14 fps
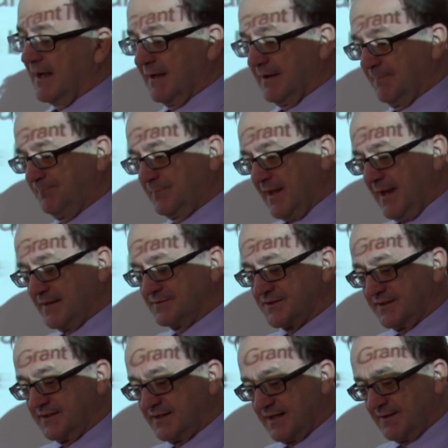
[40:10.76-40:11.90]
um, N
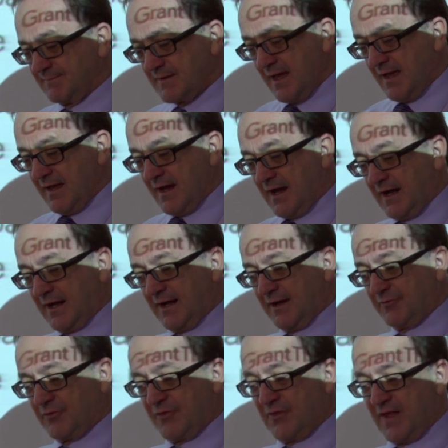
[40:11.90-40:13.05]
Z I C A uh,
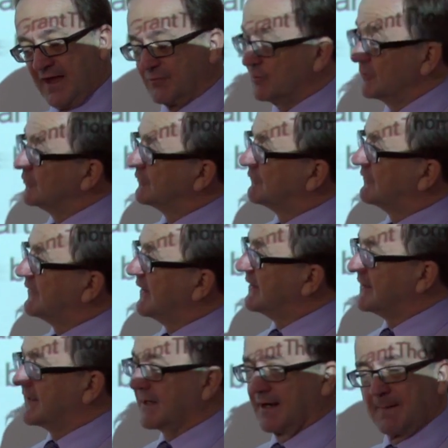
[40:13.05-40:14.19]
that will
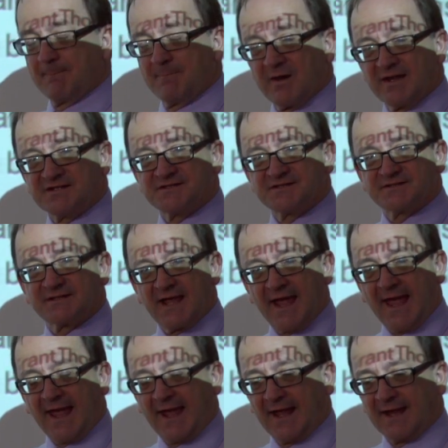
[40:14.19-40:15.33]
take uh, place,
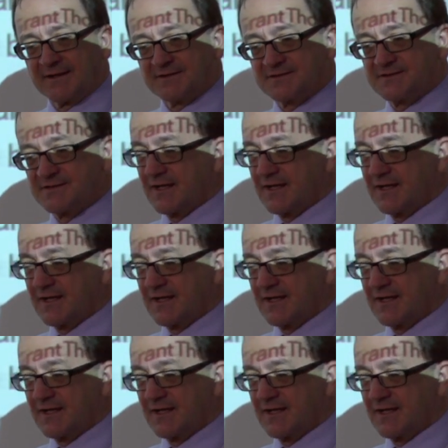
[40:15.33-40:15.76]
and